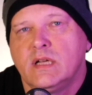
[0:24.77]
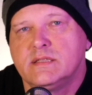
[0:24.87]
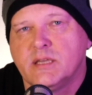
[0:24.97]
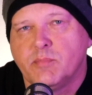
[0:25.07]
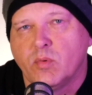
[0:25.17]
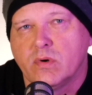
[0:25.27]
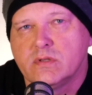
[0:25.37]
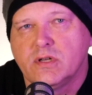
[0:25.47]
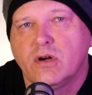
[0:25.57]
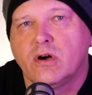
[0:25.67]
In simple
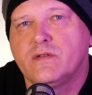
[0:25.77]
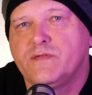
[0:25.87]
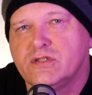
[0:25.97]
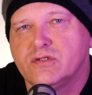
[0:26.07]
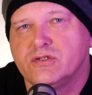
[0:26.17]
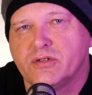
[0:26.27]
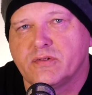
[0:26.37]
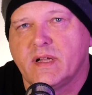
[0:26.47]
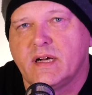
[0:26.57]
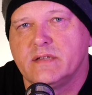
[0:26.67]
words, artificial
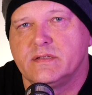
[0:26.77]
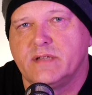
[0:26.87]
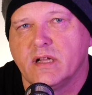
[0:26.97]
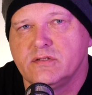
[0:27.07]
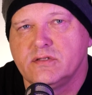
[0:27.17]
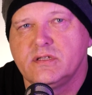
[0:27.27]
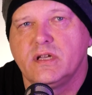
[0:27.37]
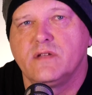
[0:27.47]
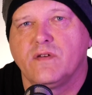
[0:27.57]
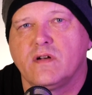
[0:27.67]
generalized intelligence
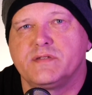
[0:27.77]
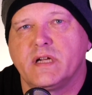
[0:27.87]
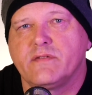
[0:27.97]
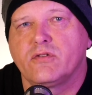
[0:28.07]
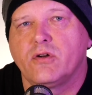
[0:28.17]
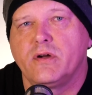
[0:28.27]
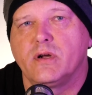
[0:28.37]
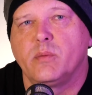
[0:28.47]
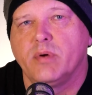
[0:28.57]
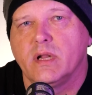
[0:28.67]
involves an ever
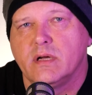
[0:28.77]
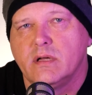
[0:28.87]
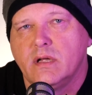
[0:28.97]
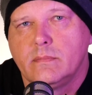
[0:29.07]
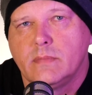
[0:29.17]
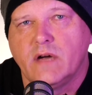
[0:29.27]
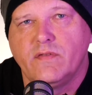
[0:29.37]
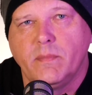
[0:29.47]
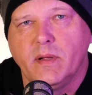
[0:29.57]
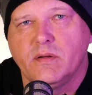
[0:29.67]
growing umbrella
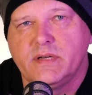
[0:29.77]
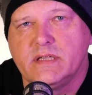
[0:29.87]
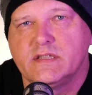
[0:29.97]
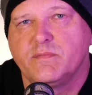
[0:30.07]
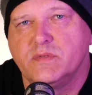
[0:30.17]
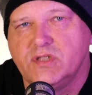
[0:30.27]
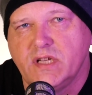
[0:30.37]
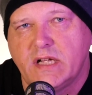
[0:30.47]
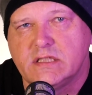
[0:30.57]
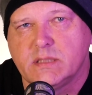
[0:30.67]
of abilities of
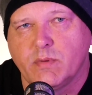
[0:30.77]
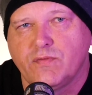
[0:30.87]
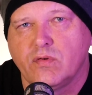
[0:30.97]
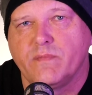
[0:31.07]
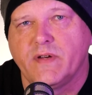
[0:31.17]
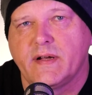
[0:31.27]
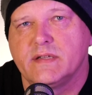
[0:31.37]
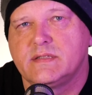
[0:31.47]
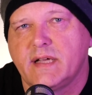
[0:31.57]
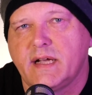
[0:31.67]
machines to perform
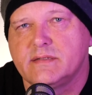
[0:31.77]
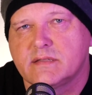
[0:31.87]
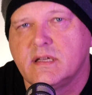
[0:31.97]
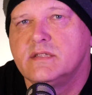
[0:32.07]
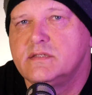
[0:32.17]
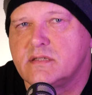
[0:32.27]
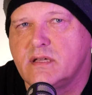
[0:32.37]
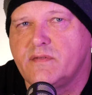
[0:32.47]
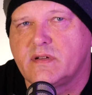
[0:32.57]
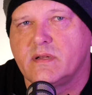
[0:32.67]
various tasks
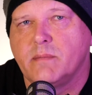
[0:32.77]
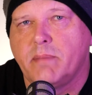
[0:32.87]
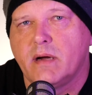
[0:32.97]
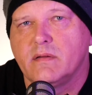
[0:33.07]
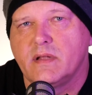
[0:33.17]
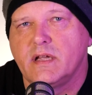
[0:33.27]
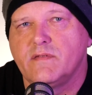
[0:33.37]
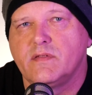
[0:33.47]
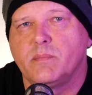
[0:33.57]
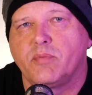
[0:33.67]
significantly better than
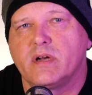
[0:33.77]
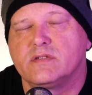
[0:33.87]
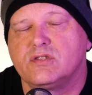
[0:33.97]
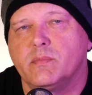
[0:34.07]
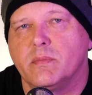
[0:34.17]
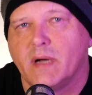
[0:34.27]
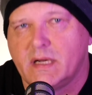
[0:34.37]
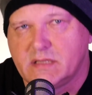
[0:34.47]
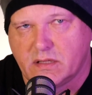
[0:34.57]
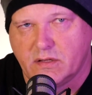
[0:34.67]
even the brightest human
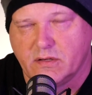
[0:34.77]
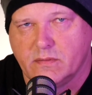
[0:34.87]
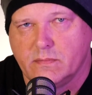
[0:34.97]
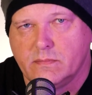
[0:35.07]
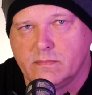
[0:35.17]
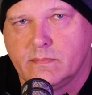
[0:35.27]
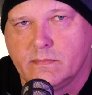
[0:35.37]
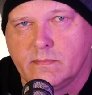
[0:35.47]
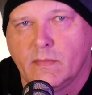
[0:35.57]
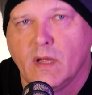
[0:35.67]
minds can do.
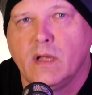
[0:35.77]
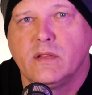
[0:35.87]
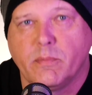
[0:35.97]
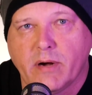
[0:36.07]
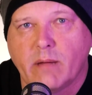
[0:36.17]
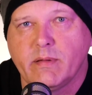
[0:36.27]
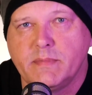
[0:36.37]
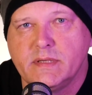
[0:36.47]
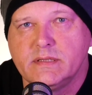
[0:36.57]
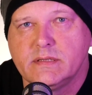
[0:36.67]
The
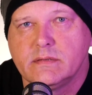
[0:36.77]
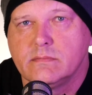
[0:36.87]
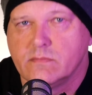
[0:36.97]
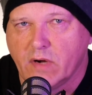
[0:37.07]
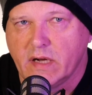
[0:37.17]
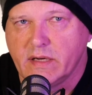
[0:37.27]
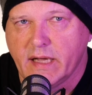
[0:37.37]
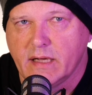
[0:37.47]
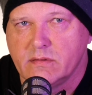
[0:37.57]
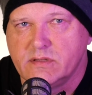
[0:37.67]
problem is, right
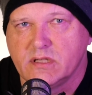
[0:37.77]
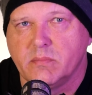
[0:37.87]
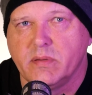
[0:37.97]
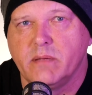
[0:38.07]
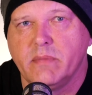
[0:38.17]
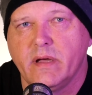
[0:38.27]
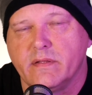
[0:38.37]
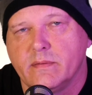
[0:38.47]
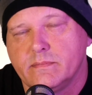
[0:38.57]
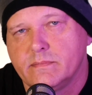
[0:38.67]
now, it's a complete myth.